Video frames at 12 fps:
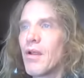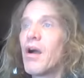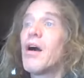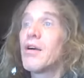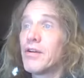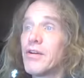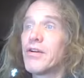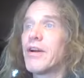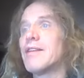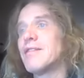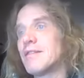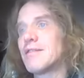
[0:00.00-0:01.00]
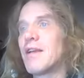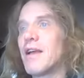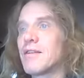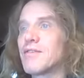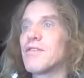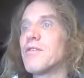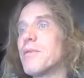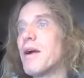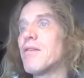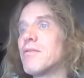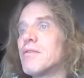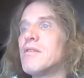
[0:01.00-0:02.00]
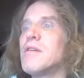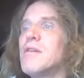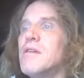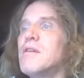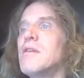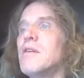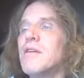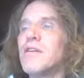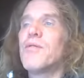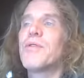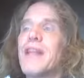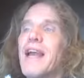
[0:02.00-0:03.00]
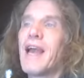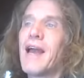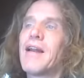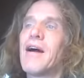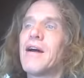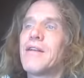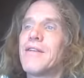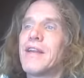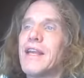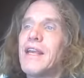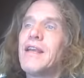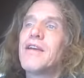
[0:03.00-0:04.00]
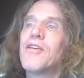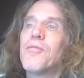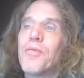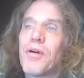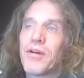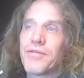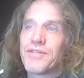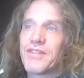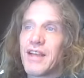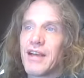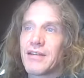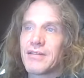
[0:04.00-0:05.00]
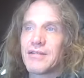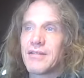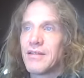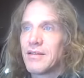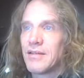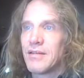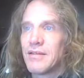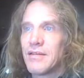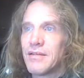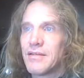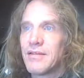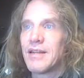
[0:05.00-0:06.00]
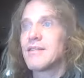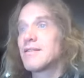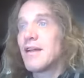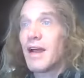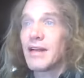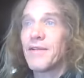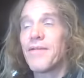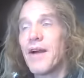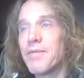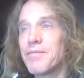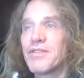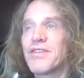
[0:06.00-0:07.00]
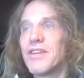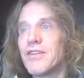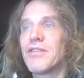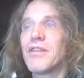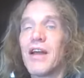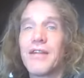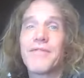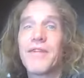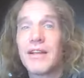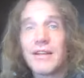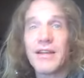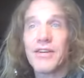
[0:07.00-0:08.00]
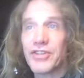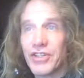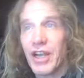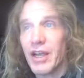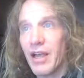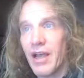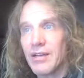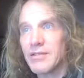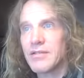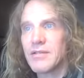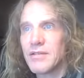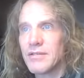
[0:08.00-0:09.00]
Hunger and sex are about, you know, when you add on the ego part of sex, that's 95% of your life right there, jackass